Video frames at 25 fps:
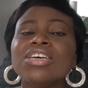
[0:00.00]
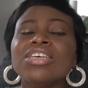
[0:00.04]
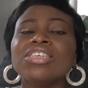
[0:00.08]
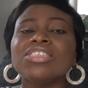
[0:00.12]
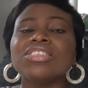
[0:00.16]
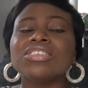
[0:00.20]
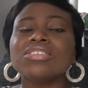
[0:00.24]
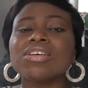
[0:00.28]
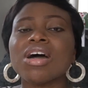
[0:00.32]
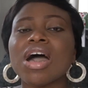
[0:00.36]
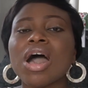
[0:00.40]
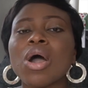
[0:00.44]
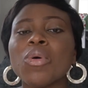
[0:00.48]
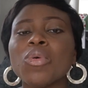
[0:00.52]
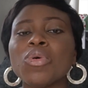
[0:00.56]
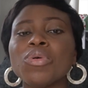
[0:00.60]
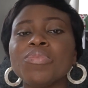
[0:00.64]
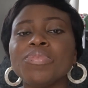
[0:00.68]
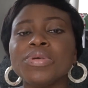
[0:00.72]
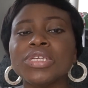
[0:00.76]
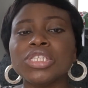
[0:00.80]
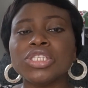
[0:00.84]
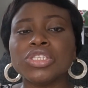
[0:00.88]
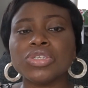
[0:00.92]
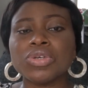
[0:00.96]
So I will
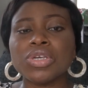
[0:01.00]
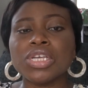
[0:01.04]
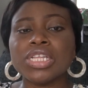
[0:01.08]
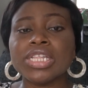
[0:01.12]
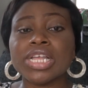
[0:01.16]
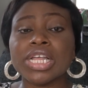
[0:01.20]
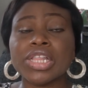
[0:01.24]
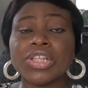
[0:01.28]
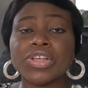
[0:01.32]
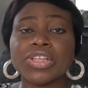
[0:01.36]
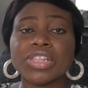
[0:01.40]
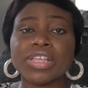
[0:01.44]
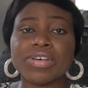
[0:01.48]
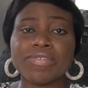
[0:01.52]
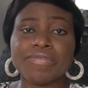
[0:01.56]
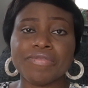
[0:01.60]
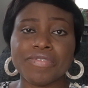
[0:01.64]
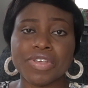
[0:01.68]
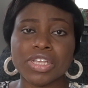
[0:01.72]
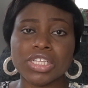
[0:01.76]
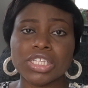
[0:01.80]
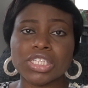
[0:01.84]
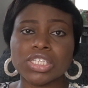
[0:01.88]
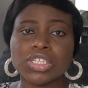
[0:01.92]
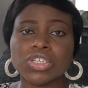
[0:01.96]
be doing another
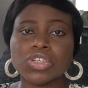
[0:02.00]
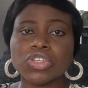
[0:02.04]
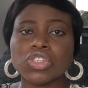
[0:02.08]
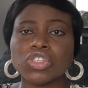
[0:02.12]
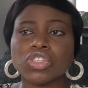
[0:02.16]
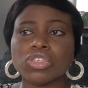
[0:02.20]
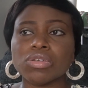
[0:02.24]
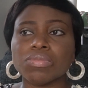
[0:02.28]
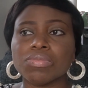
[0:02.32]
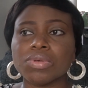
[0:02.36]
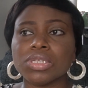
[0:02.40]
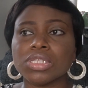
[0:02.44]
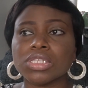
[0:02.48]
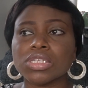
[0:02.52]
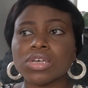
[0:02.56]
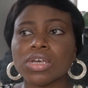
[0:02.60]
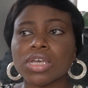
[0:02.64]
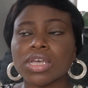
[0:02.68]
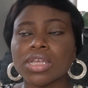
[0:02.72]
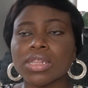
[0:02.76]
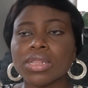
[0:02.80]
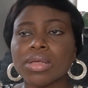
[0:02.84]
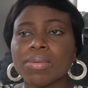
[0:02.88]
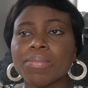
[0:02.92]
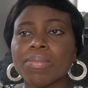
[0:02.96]
video to be
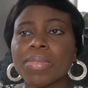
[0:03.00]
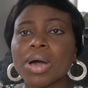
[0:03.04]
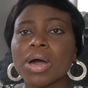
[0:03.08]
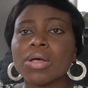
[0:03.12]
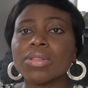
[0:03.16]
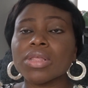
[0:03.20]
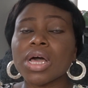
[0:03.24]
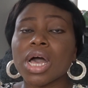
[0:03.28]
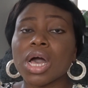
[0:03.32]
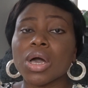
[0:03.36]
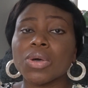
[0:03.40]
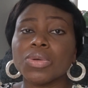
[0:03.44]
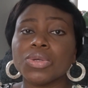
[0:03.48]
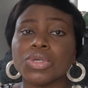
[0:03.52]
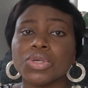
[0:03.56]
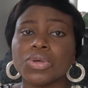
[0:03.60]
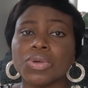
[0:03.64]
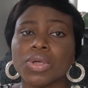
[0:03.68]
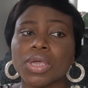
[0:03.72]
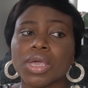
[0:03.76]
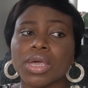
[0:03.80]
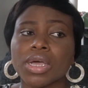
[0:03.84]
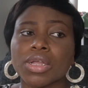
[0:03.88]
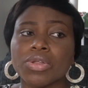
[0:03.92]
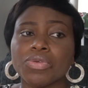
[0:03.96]
talking about how you
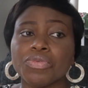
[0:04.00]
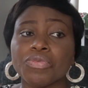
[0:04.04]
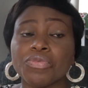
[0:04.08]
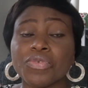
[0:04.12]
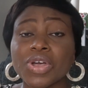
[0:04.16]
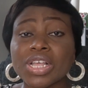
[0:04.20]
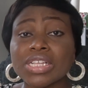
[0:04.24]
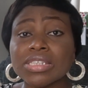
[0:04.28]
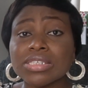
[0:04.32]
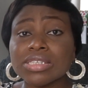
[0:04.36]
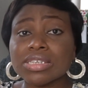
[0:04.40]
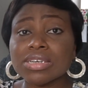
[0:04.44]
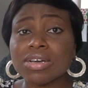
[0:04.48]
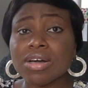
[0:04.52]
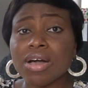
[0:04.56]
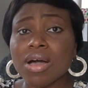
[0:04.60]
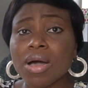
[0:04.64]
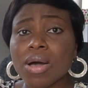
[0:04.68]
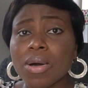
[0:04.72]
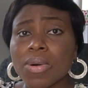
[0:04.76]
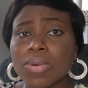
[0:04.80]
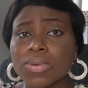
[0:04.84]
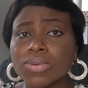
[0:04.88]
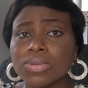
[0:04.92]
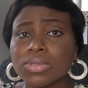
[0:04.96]
can rent a
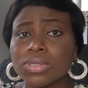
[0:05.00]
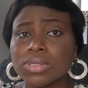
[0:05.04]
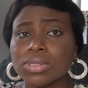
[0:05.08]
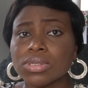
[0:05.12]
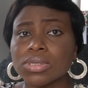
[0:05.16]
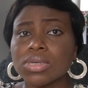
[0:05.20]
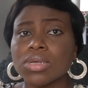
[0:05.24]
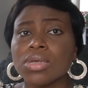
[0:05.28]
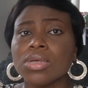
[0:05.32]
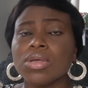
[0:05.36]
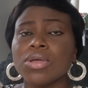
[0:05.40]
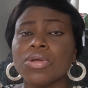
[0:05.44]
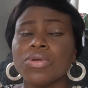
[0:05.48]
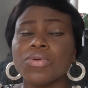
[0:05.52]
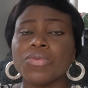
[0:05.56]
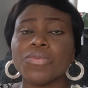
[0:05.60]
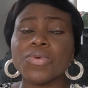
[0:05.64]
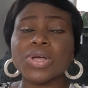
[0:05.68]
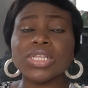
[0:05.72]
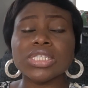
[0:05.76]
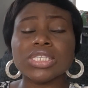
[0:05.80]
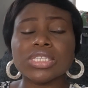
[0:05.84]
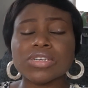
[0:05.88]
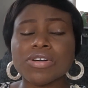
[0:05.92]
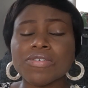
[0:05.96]
house,
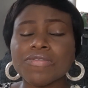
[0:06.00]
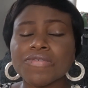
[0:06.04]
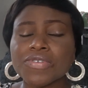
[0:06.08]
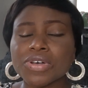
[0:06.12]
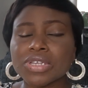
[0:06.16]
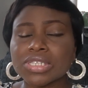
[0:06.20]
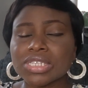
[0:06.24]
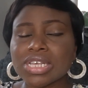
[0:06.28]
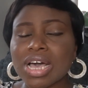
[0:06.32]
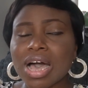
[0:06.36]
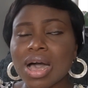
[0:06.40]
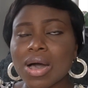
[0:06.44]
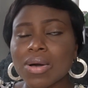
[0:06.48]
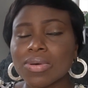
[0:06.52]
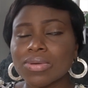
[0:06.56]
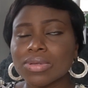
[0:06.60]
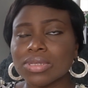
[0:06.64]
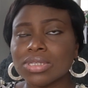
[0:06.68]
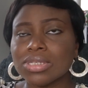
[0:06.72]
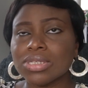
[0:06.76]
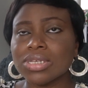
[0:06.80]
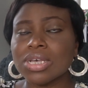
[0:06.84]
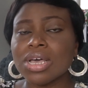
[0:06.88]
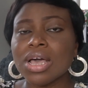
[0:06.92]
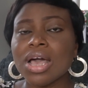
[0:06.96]
rent your first
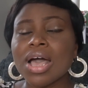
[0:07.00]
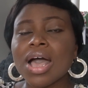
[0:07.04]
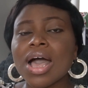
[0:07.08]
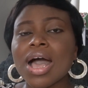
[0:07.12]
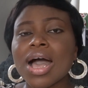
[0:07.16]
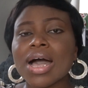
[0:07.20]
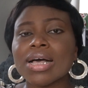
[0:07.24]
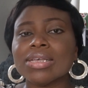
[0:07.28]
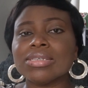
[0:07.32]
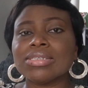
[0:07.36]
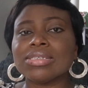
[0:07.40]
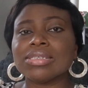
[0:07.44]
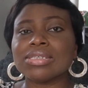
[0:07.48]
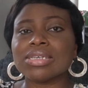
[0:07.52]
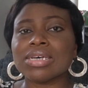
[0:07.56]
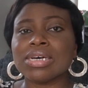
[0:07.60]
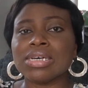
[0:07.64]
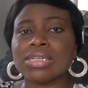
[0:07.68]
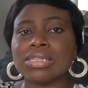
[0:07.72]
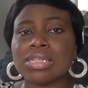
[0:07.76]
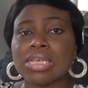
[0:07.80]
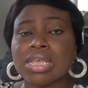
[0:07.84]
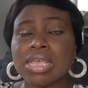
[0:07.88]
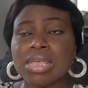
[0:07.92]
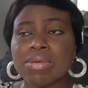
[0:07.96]
house as
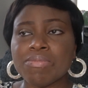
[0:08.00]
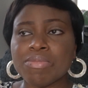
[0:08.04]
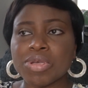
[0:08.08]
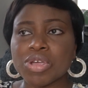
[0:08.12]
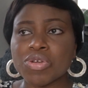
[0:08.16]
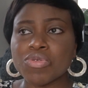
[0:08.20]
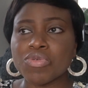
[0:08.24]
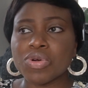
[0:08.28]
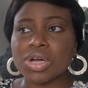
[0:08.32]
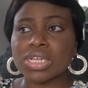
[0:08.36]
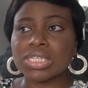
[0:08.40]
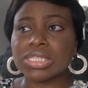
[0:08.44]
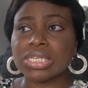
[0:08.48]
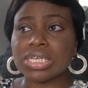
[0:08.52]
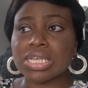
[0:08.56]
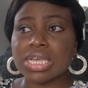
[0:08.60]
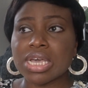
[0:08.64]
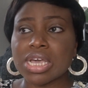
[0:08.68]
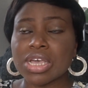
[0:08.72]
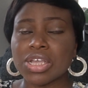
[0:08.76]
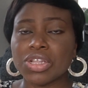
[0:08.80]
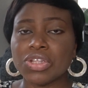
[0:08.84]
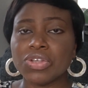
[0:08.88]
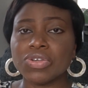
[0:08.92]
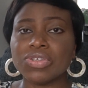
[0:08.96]
an immigrant here
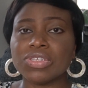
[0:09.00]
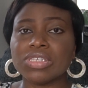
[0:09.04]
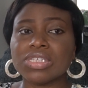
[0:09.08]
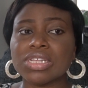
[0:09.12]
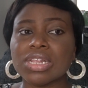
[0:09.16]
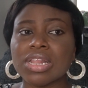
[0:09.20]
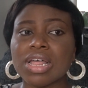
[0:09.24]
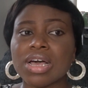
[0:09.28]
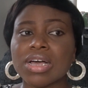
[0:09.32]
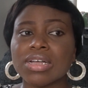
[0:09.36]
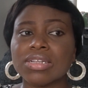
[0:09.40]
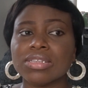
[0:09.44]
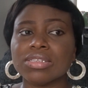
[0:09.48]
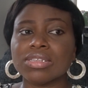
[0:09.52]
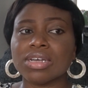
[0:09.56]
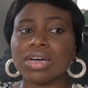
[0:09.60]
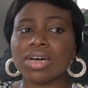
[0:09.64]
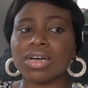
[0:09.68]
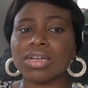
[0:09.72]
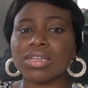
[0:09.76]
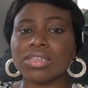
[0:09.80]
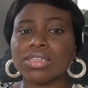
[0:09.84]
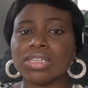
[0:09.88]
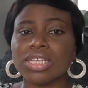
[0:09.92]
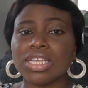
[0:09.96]
in New Zealand.
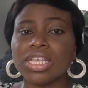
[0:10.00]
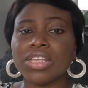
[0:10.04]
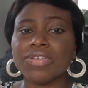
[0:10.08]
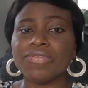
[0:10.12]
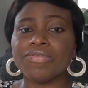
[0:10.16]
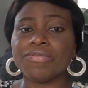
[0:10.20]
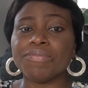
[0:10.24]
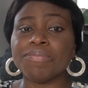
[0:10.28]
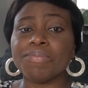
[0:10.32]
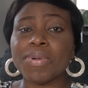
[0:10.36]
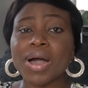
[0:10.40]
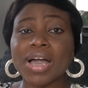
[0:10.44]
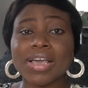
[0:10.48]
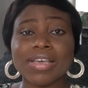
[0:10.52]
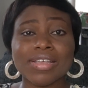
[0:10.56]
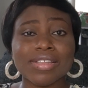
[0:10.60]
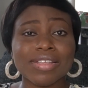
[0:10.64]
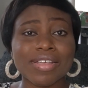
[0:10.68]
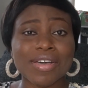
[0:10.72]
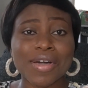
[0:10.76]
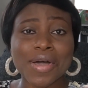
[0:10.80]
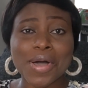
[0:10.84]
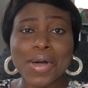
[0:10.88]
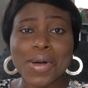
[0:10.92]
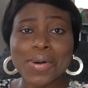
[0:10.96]
And if buying
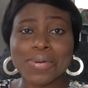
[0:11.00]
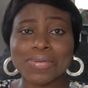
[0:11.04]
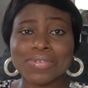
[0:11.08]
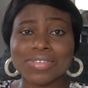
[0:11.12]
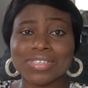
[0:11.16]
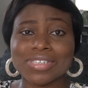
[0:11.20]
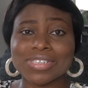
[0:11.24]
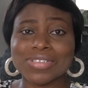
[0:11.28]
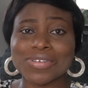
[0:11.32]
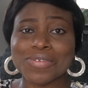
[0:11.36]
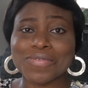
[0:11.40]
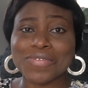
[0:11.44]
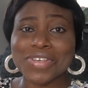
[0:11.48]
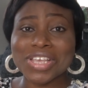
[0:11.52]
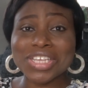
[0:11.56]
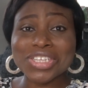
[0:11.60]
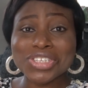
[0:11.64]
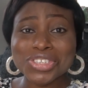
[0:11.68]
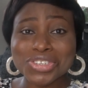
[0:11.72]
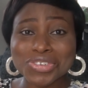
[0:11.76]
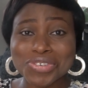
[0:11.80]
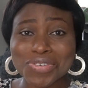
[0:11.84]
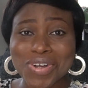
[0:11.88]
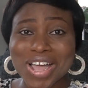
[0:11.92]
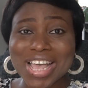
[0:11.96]
a house is of
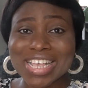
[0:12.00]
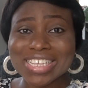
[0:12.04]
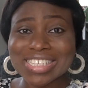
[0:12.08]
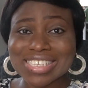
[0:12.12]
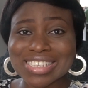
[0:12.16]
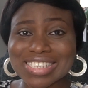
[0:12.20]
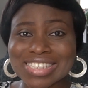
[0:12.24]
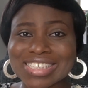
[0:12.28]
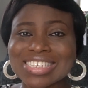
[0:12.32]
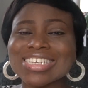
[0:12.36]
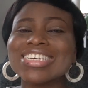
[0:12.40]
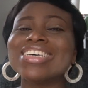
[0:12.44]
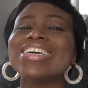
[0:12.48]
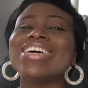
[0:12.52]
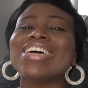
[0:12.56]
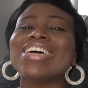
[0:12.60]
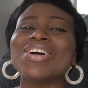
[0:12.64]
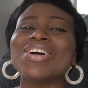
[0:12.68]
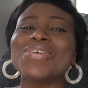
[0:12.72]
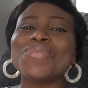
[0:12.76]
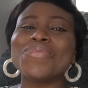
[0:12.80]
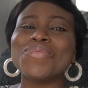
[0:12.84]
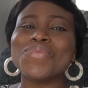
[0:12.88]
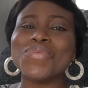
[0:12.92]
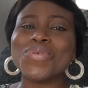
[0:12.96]
interest,
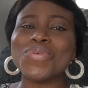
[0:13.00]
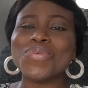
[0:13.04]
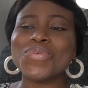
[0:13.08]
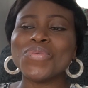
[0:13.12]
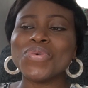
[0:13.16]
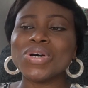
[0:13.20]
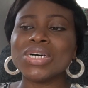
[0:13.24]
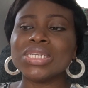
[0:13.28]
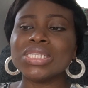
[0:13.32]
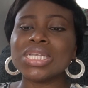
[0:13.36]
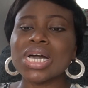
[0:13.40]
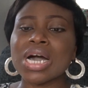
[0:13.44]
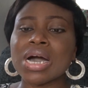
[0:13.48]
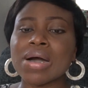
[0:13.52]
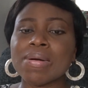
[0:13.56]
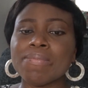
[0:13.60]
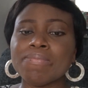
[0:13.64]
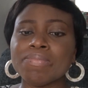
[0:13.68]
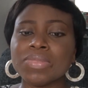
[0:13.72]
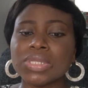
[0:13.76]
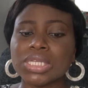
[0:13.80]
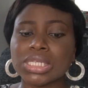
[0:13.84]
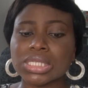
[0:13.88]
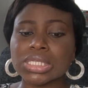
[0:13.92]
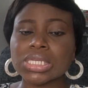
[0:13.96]
we would
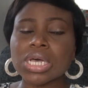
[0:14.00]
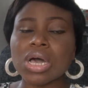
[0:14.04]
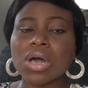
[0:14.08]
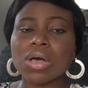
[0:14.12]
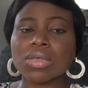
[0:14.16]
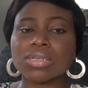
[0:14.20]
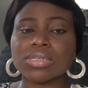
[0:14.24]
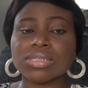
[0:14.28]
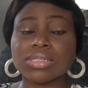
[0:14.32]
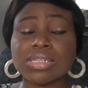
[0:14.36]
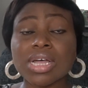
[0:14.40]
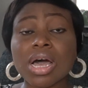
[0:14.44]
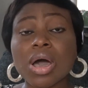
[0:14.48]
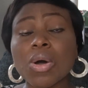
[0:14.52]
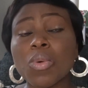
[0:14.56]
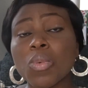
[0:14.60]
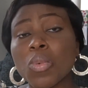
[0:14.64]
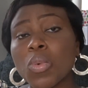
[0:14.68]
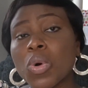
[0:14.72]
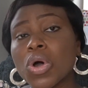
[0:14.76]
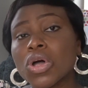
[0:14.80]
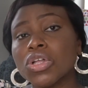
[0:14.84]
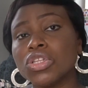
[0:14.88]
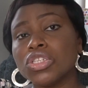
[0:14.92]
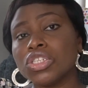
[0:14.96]
discuss that
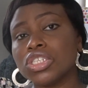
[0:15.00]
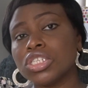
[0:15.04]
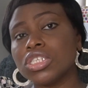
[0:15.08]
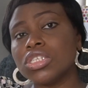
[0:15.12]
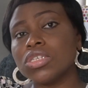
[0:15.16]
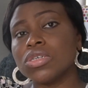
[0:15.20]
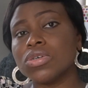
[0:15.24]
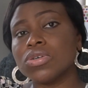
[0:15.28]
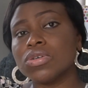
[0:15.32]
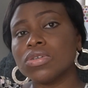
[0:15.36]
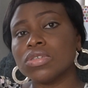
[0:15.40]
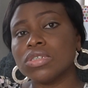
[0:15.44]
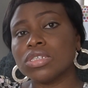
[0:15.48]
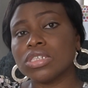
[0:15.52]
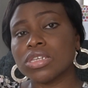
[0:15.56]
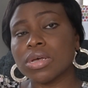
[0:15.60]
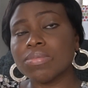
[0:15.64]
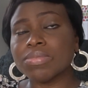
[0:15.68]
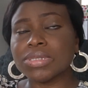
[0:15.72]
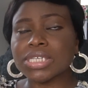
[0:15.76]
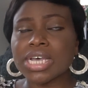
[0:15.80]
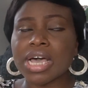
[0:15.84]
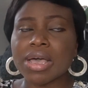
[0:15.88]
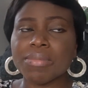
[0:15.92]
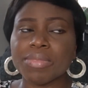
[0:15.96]
one too
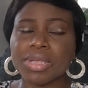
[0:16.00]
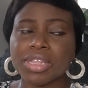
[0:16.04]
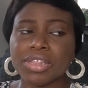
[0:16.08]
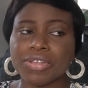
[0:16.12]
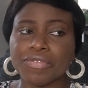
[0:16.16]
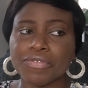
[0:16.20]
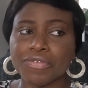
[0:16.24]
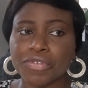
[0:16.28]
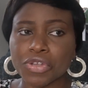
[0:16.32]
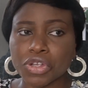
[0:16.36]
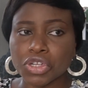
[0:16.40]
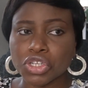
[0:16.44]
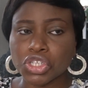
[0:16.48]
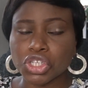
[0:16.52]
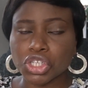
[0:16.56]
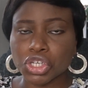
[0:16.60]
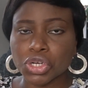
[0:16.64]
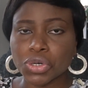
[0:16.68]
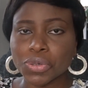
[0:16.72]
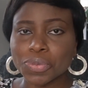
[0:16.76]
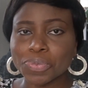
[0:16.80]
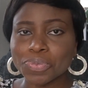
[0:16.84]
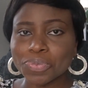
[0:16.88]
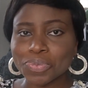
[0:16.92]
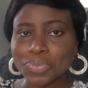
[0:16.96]
sometime in the
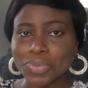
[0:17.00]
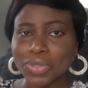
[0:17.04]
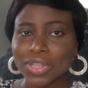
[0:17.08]
future.